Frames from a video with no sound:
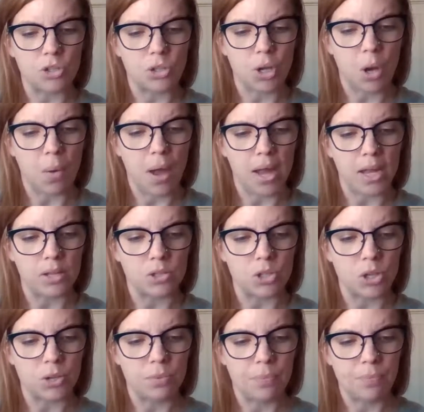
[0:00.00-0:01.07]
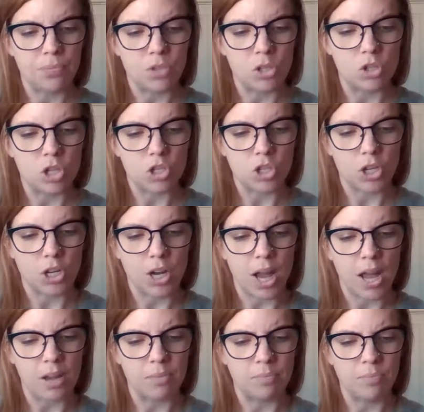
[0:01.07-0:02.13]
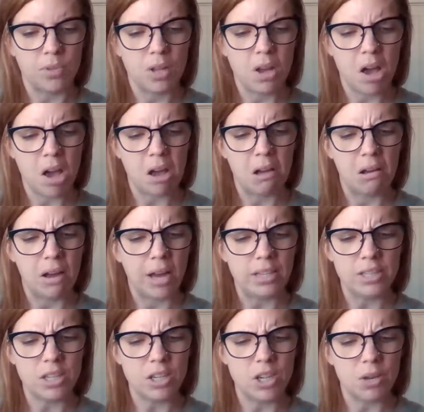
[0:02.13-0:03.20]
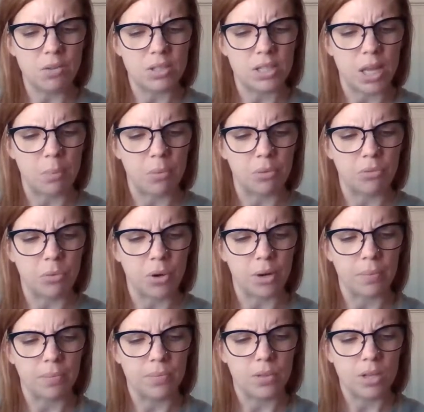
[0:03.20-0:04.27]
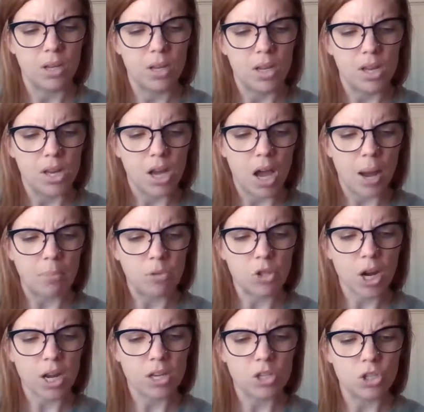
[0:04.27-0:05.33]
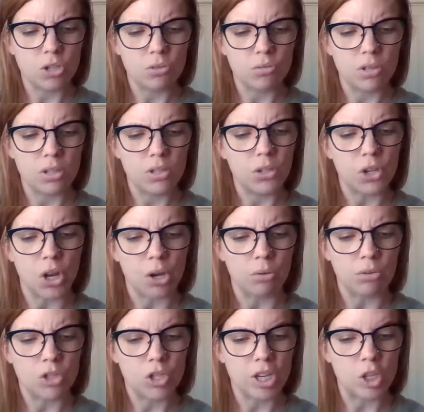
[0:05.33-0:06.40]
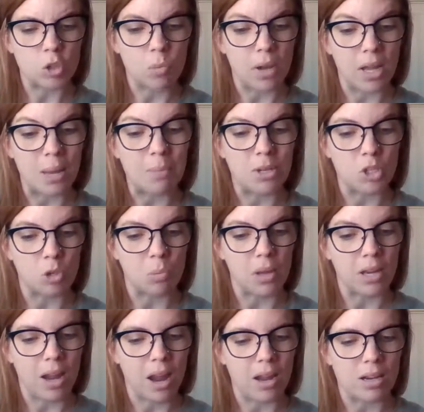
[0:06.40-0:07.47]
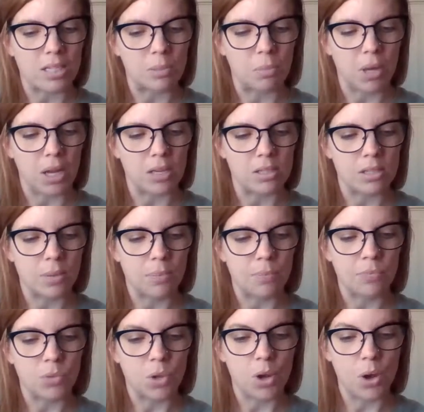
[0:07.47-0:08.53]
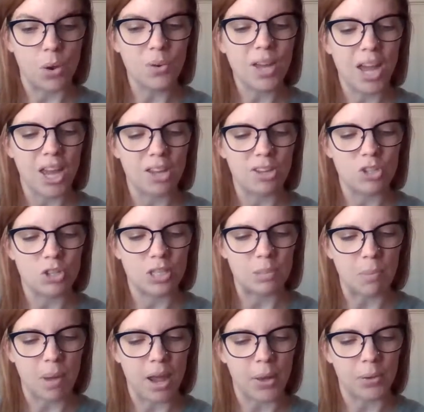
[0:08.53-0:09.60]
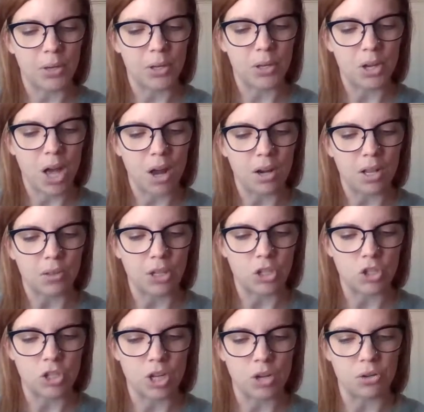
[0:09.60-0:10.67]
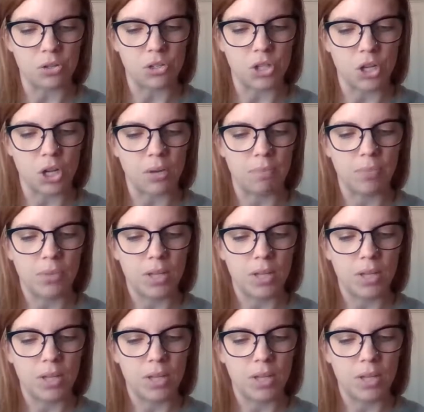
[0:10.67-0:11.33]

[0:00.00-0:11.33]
ago, I answered. She shook her head. Huh, I didn't notice that before. I'm trying to, change my image a bit, I explained. Okay, she smiled, nodding like she understood.